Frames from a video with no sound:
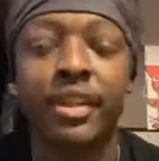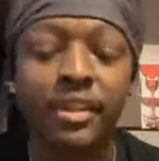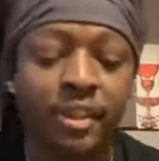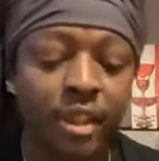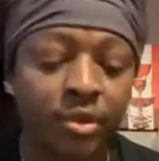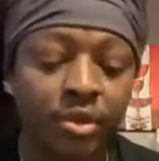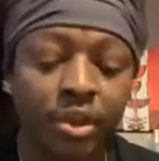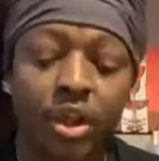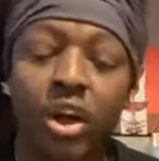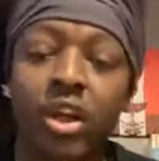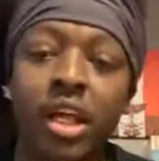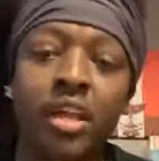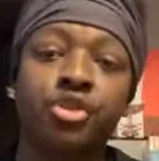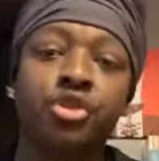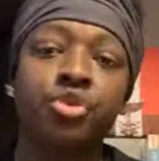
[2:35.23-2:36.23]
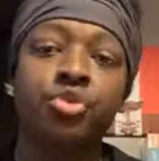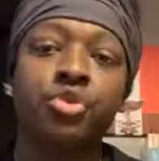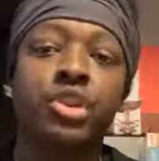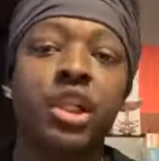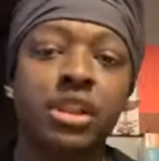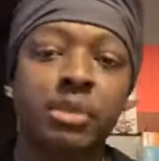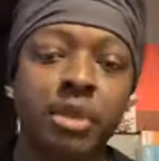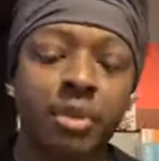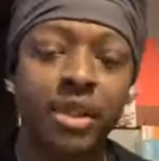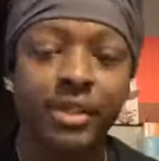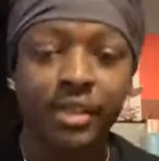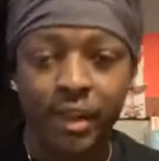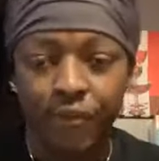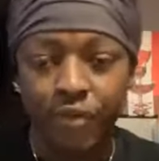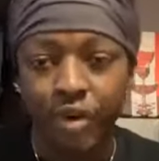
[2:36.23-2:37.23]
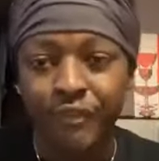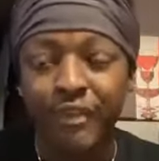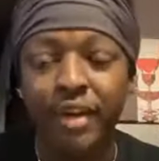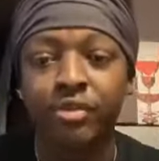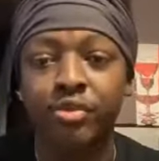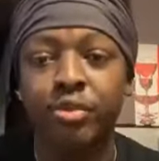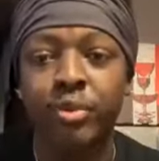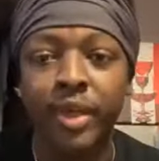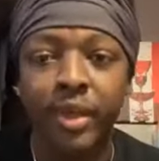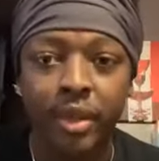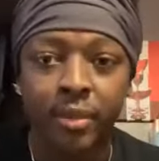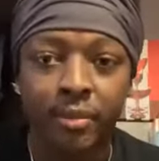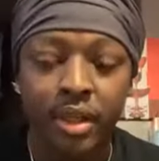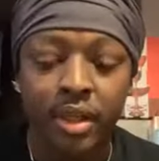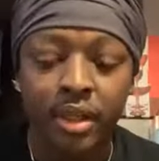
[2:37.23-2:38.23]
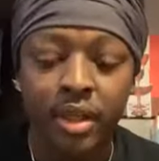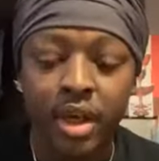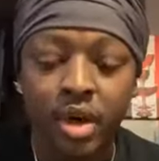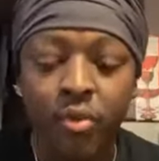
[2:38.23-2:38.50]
It, was all out of true judgment because our forefathers were wicked, man.